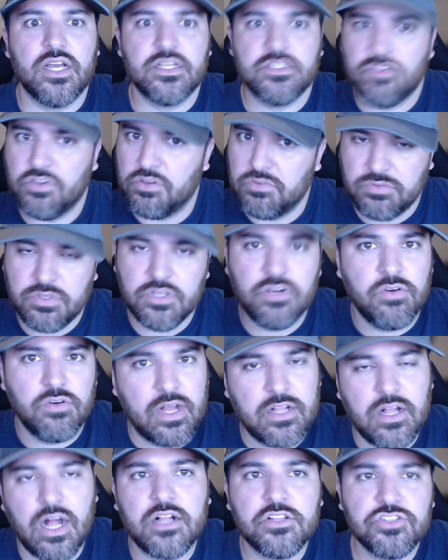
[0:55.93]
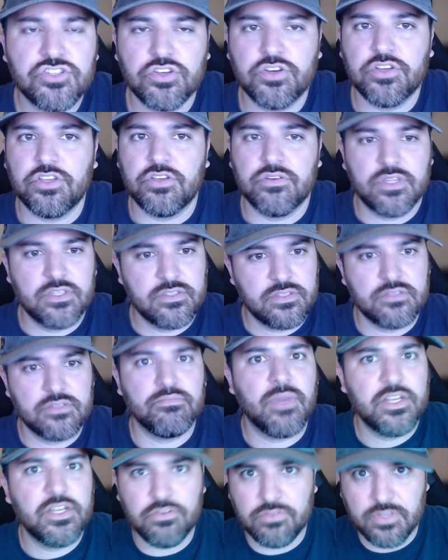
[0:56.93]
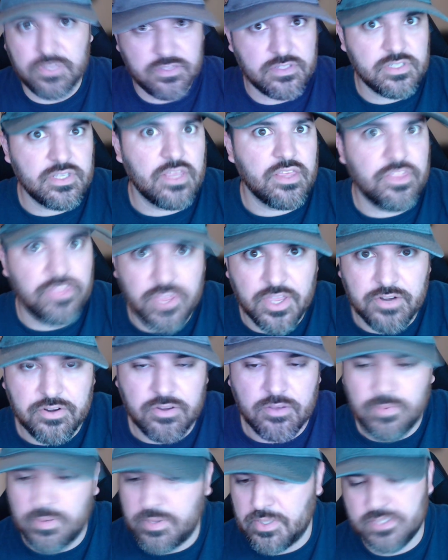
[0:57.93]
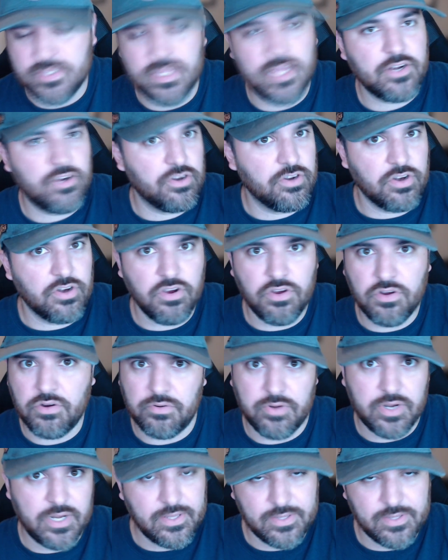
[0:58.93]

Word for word: So you know, I'll show you. This is, mind you, this is Ethereum. It's not Ergo or